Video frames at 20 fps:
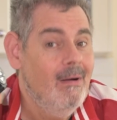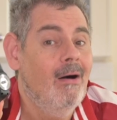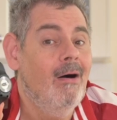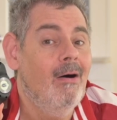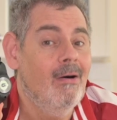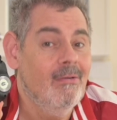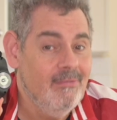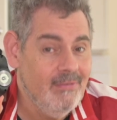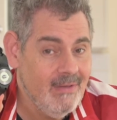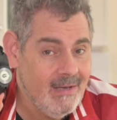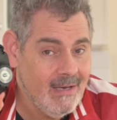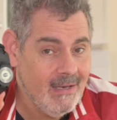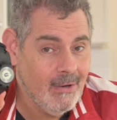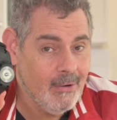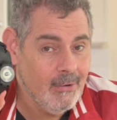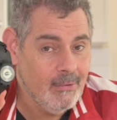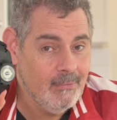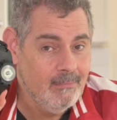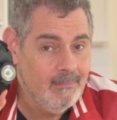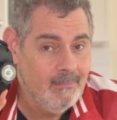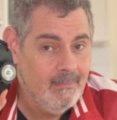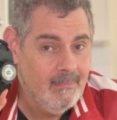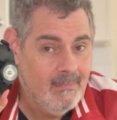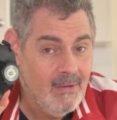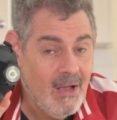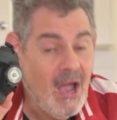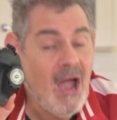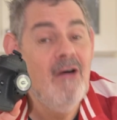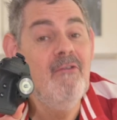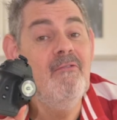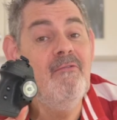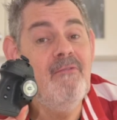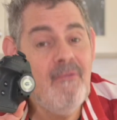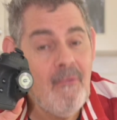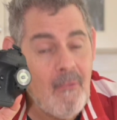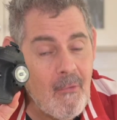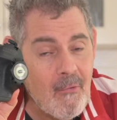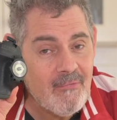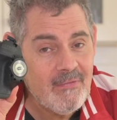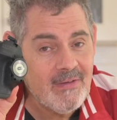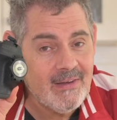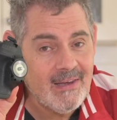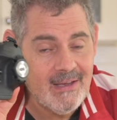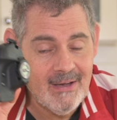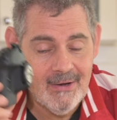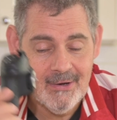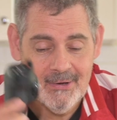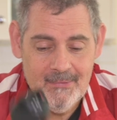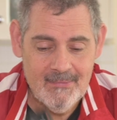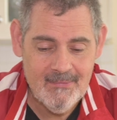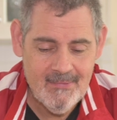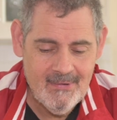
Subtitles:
on video, for video.